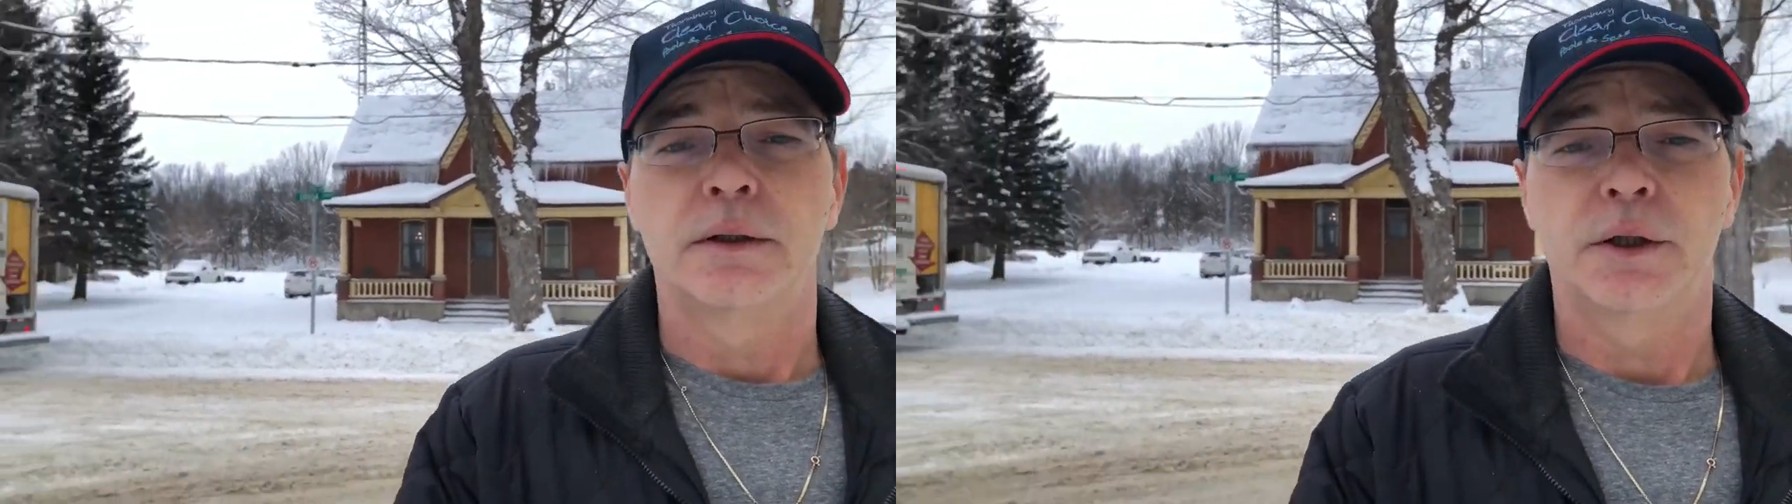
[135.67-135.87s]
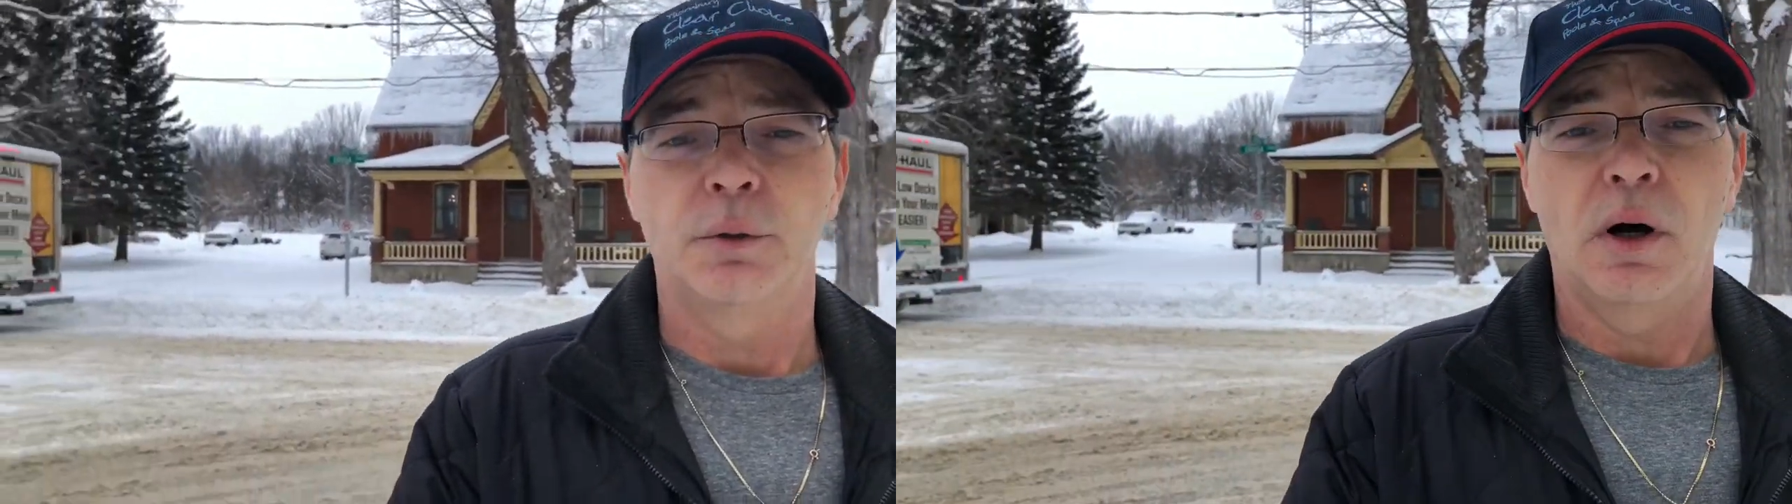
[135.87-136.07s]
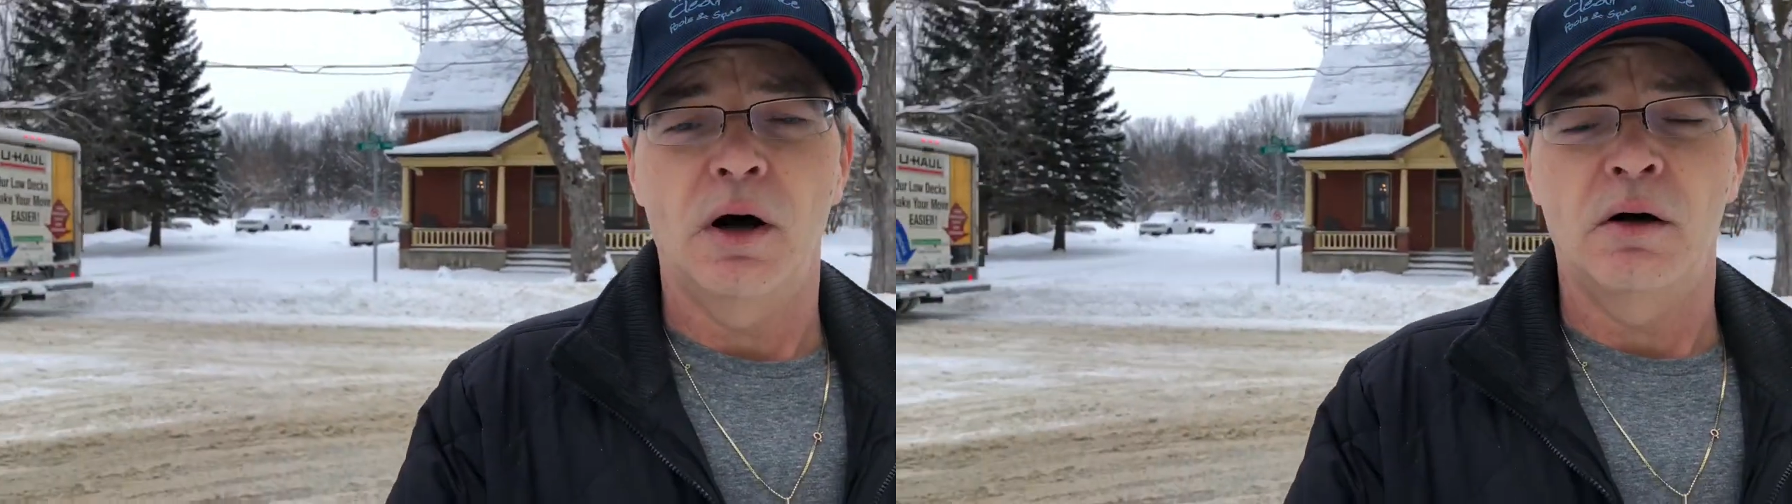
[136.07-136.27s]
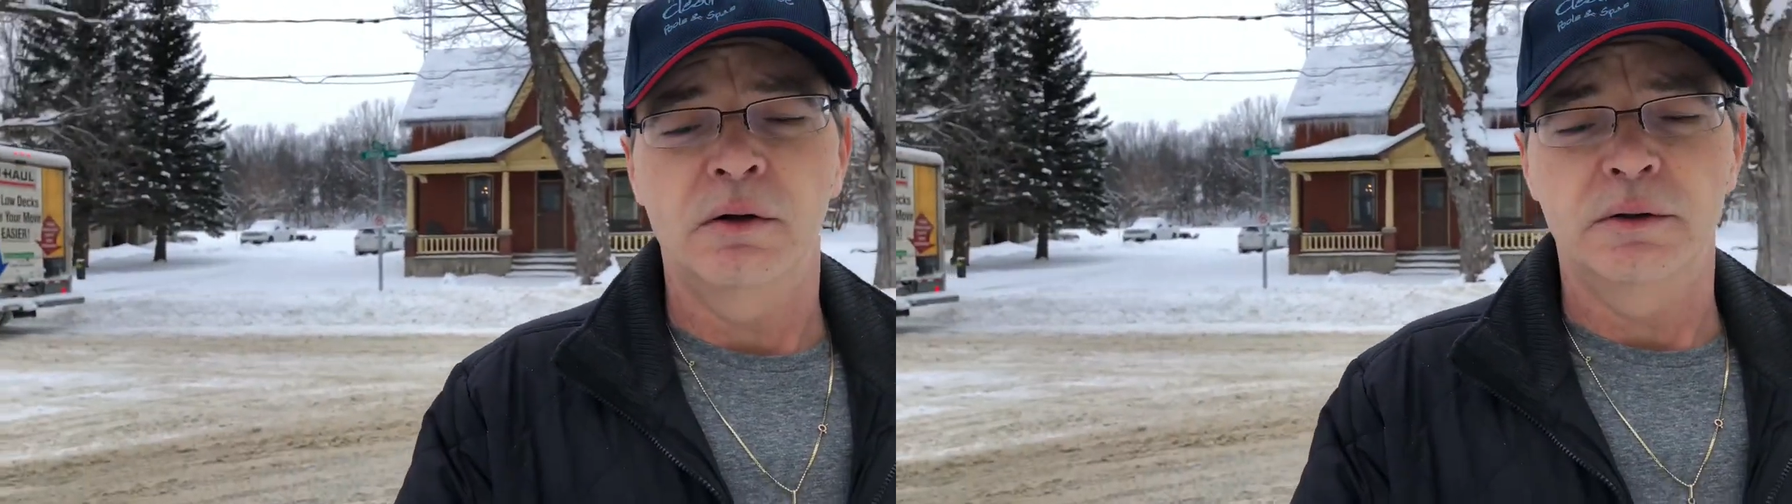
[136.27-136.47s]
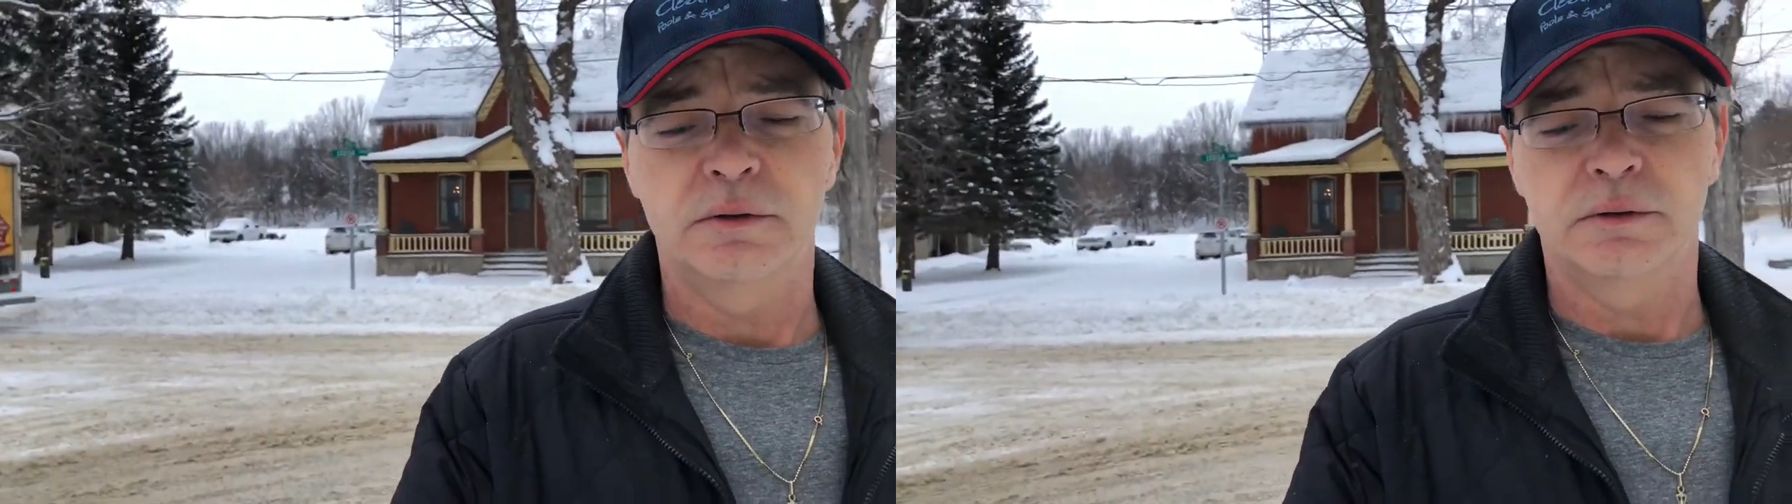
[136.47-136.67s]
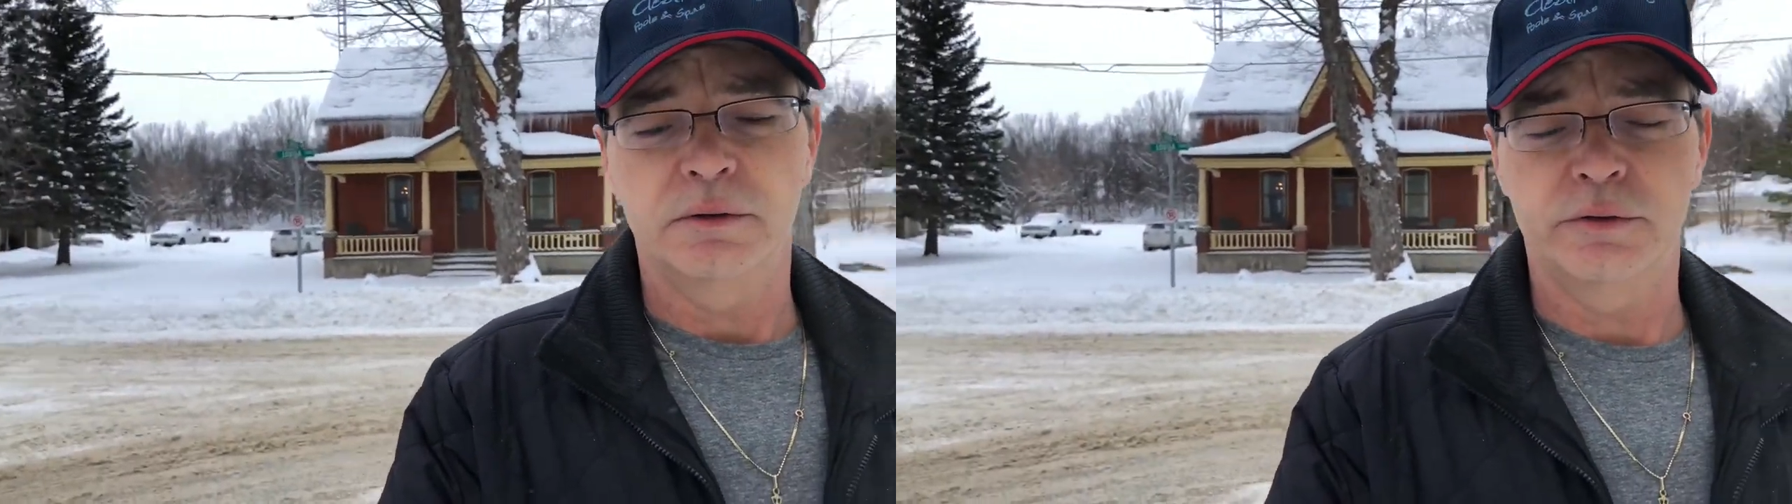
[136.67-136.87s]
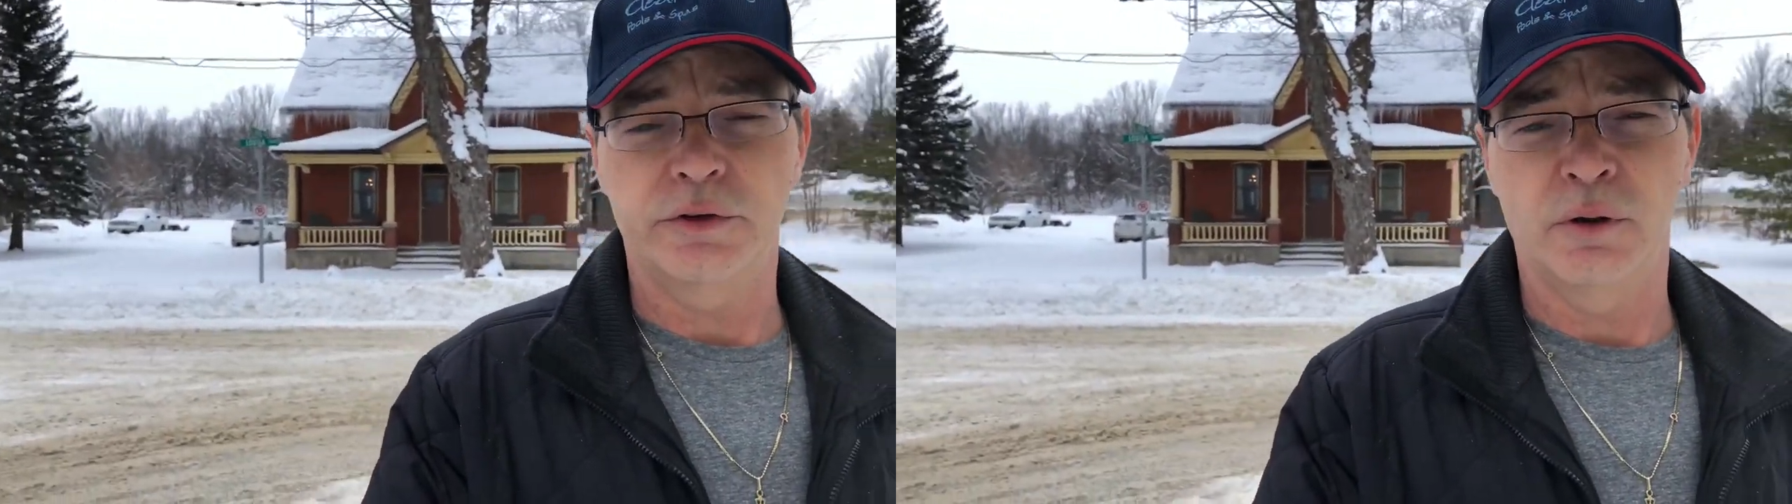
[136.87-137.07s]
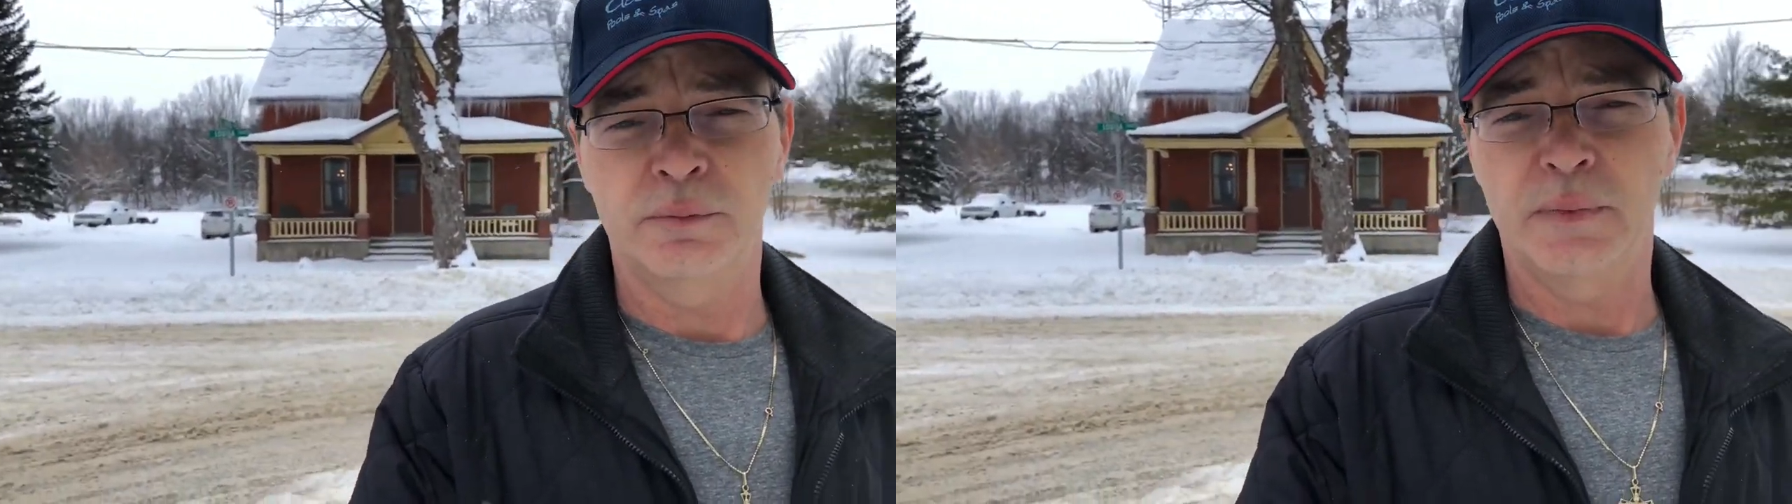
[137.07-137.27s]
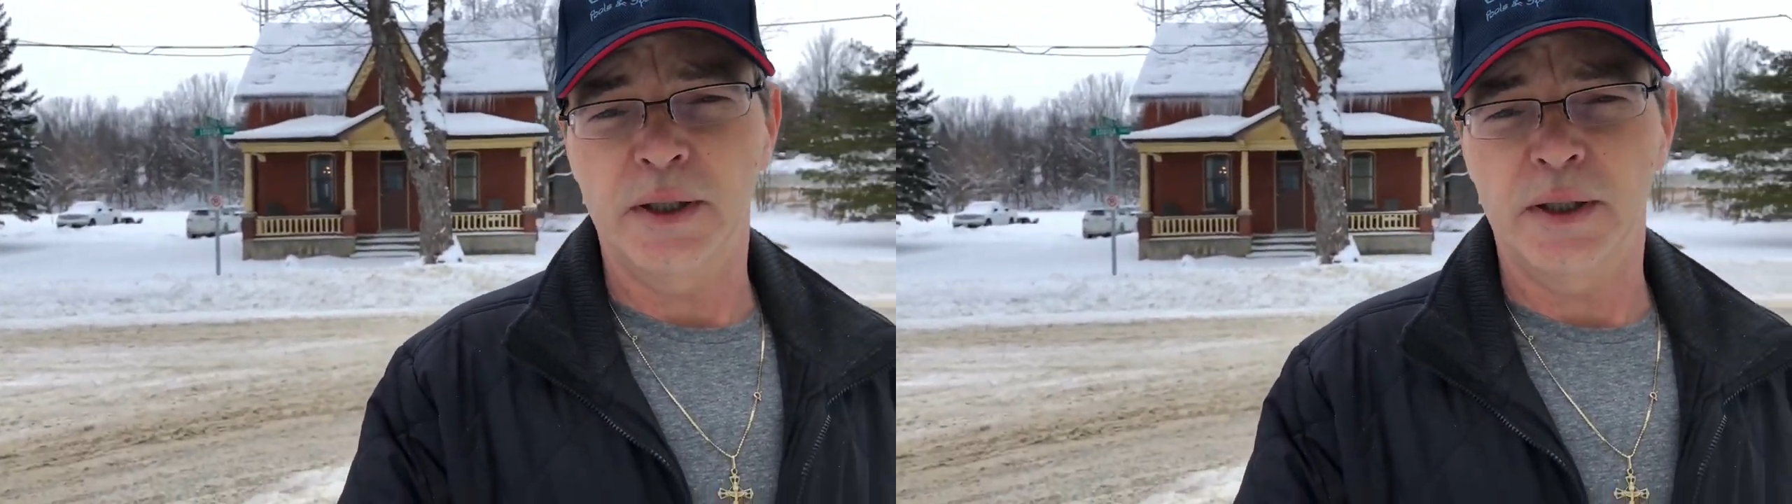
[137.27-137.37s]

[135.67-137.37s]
U-Haul. So